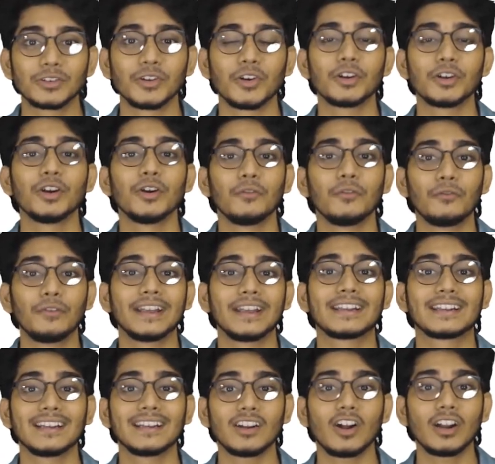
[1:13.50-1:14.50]
node we
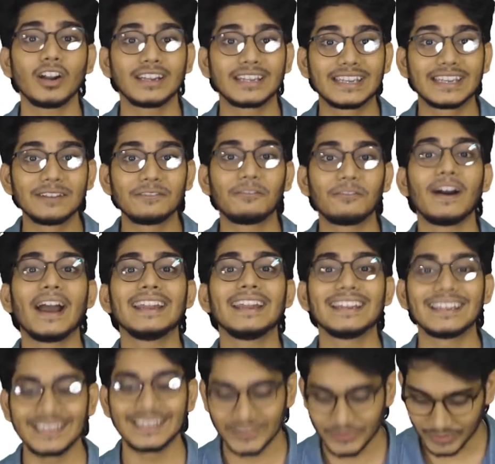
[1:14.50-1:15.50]
cannot define
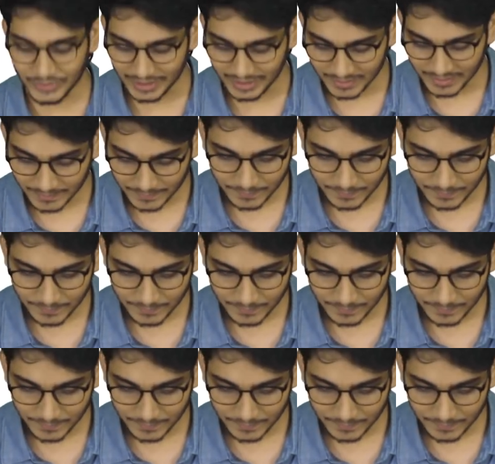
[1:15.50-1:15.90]
any tree.